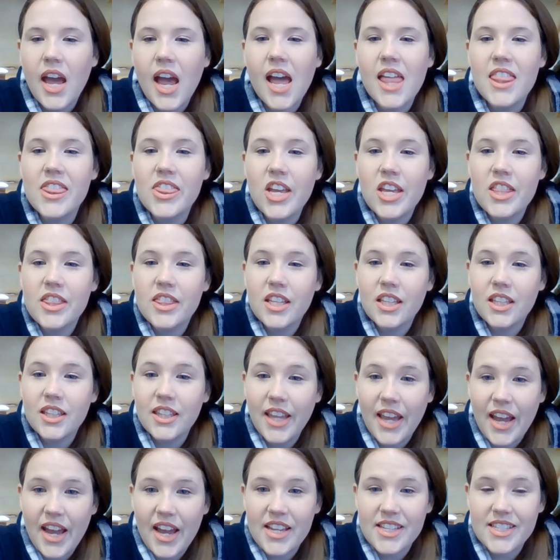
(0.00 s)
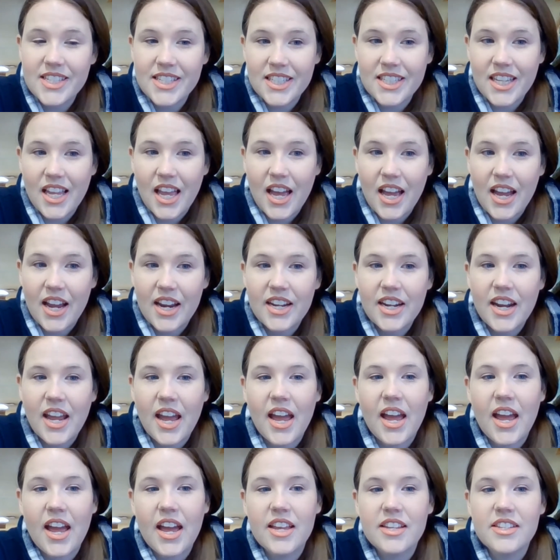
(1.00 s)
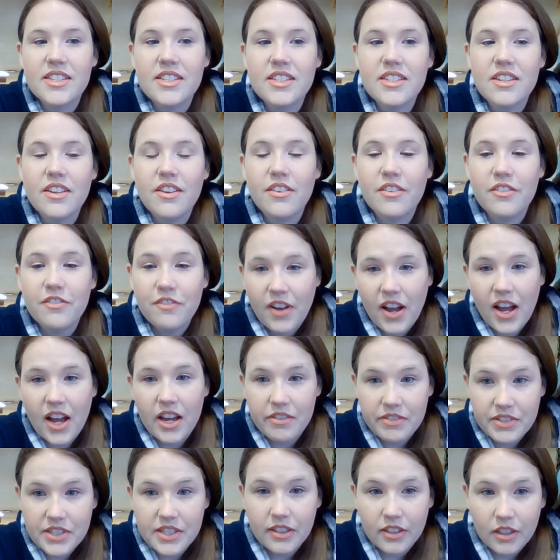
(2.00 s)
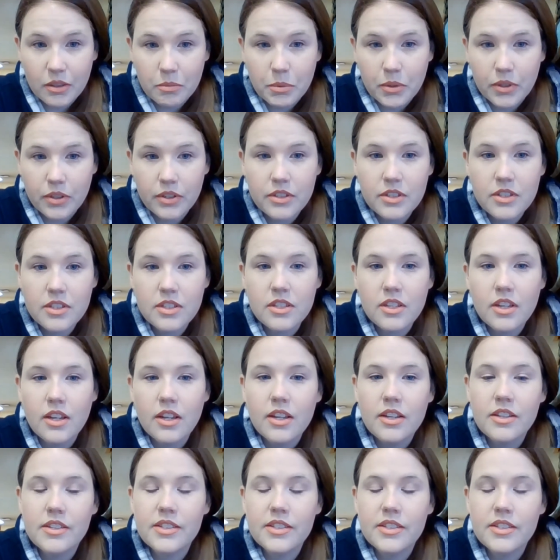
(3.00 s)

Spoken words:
And then the last line has 5 syllables,